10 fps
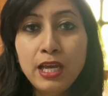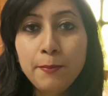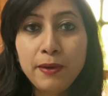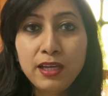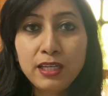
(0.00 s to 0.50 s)

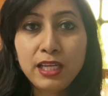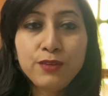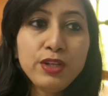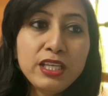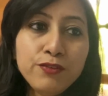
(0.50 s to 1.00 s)
but it
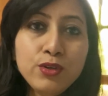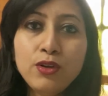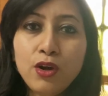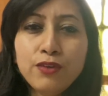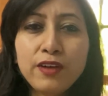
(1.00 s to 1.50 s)
will give you a
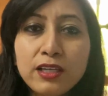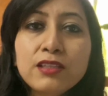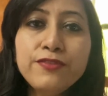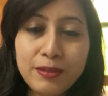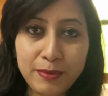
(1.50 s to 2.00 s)
lot of other
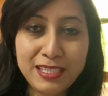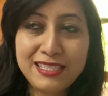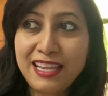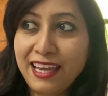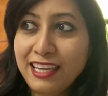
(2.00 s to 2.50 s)
freebies
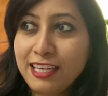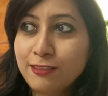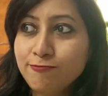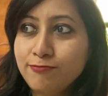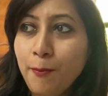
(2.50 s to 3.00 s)
like
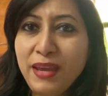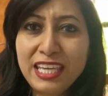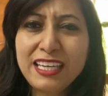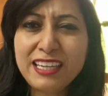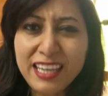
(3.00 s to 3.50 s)

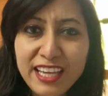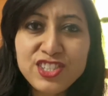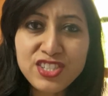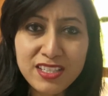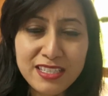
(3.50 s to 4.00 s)
making
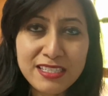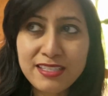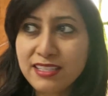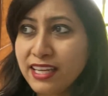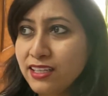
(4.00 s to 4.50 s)
connections,
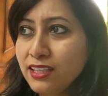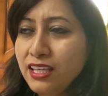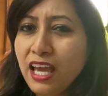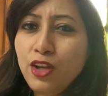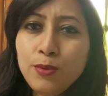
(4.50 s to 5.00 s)
getting the
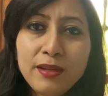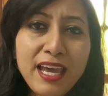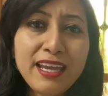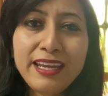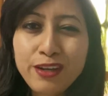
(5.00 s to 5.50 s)

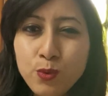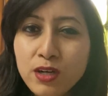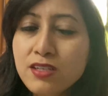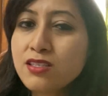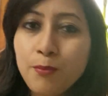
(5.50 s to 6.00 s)
alumni
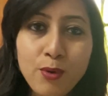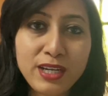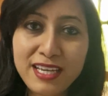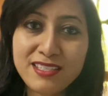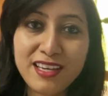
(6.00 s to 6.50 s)
network support,
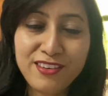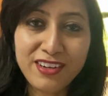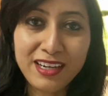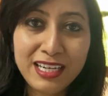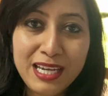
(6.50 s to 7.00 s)
etc.